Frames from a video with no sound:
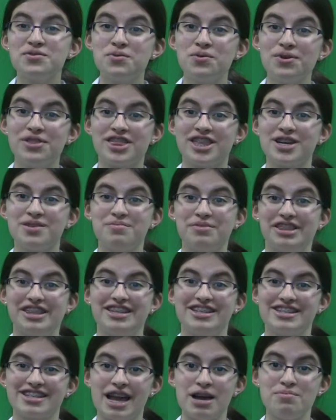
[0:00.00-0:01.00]
cool thing with
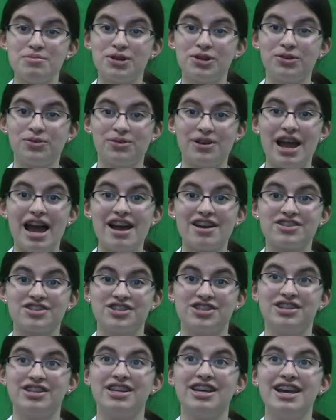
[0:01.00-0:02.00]
this chemical
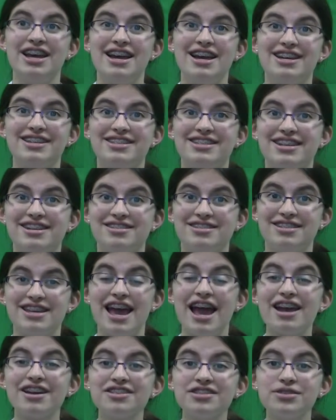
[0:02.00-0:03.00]
reaction is that it's
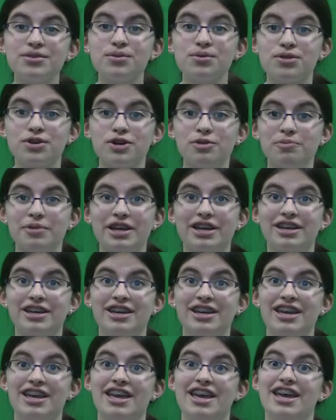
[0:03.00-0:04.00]
exothermic.
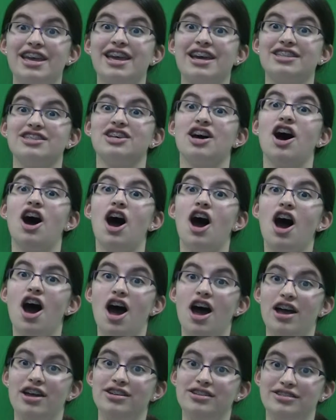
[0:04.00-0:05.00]
It gets
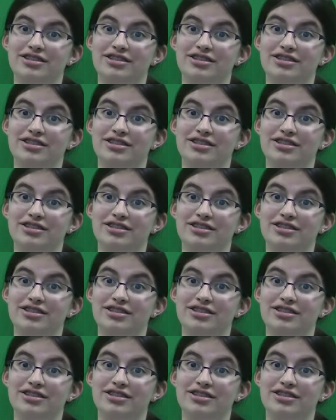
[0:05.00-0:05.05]
hot.